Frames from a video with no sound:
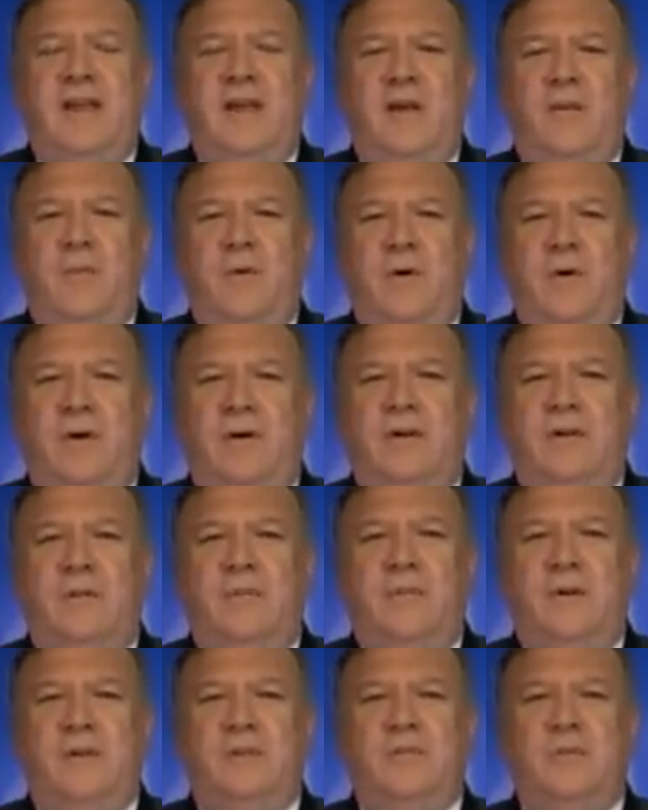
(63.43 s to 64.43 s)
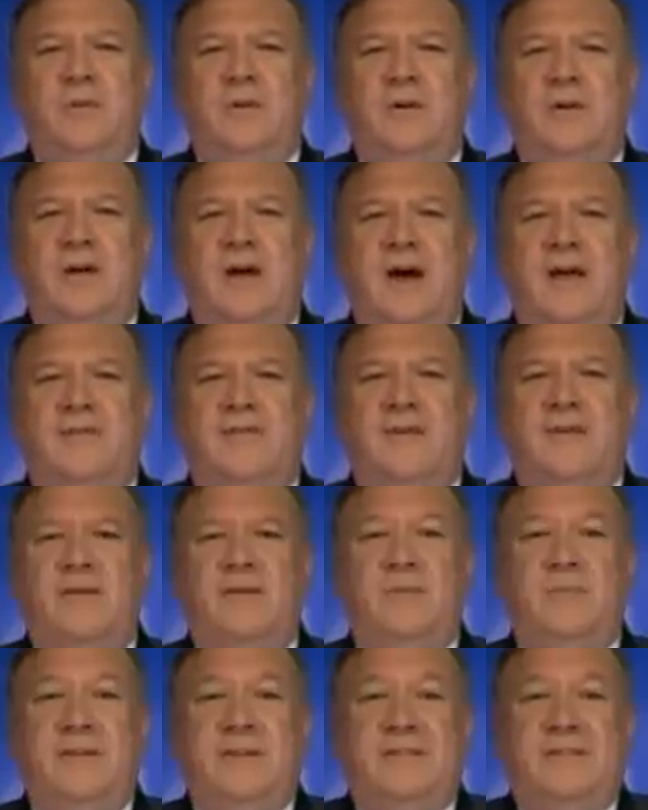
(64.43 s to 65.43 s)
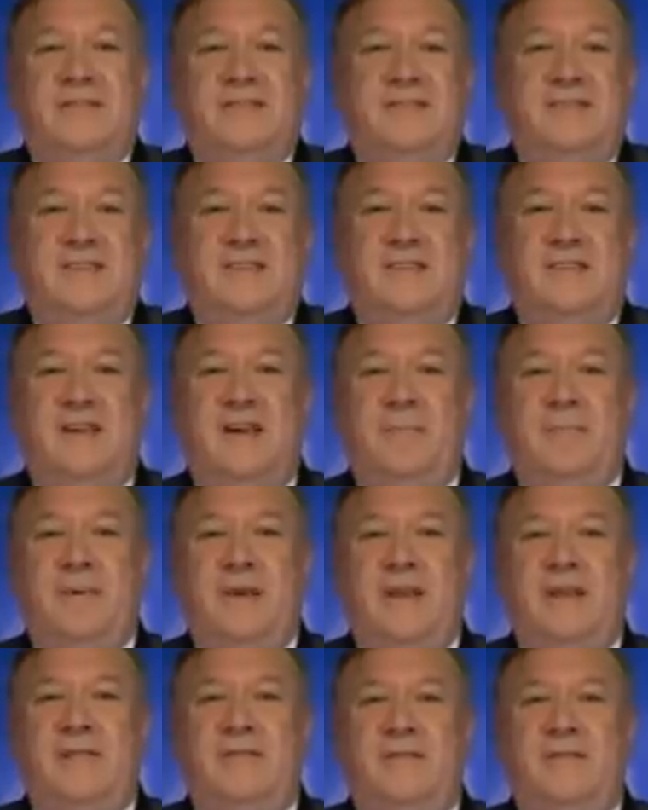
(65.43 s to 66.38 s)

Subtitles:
And we're going to impose real costs on those businesses. This company